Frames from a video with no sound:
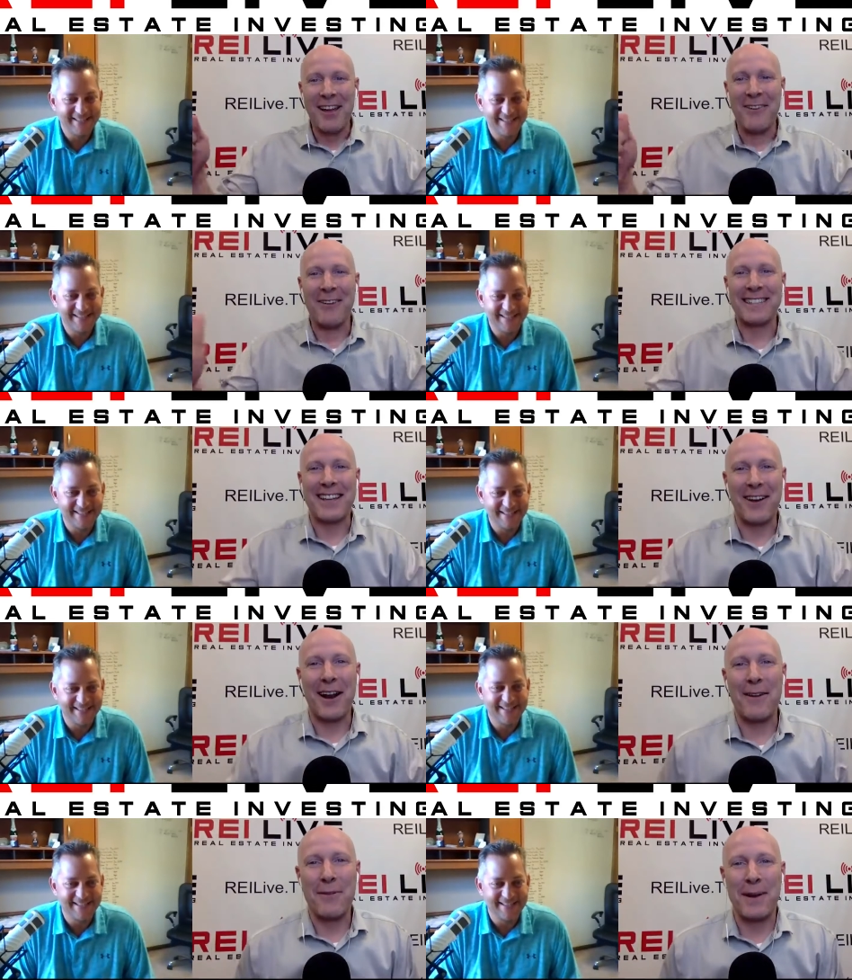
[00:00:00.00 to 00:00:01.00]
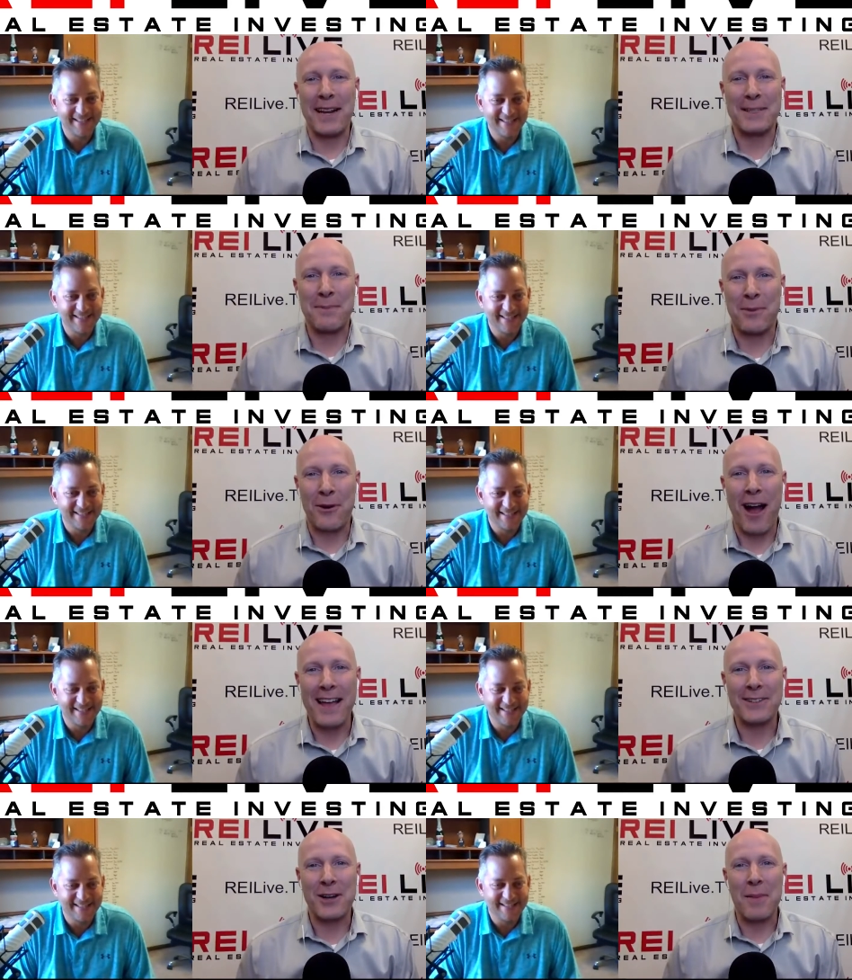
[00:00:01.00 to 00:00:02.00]
Speaker 1: What's going on, everybody? It's
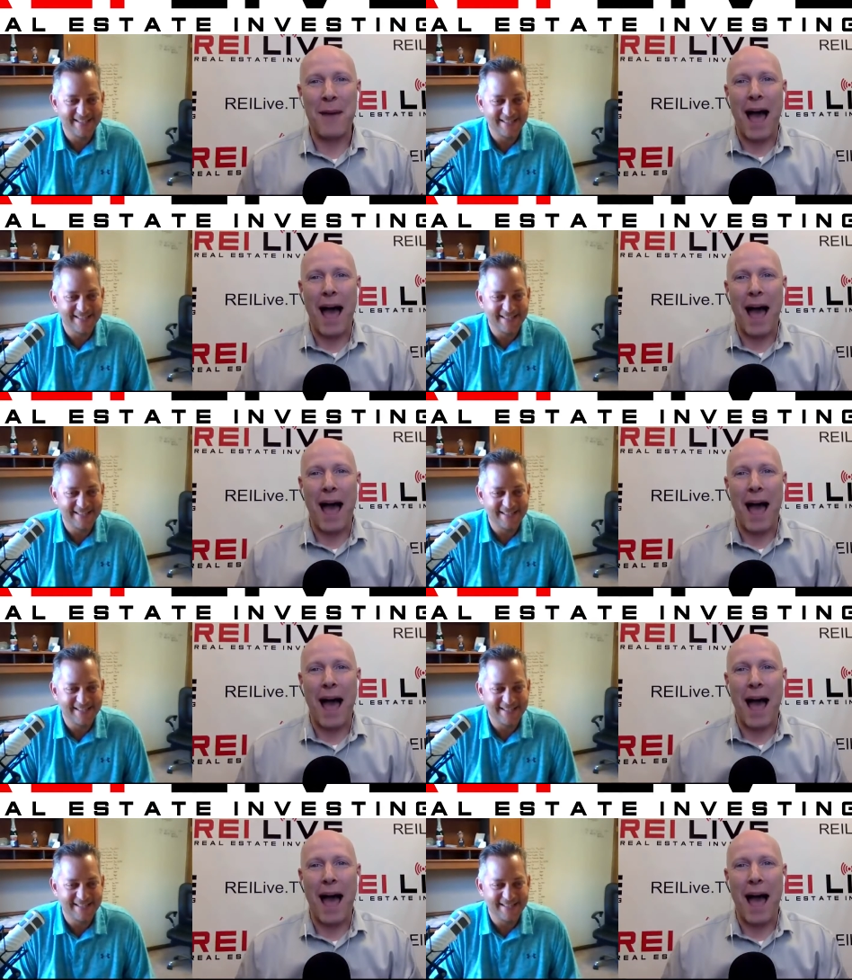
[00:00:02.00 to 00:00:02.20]
Brian Trippe.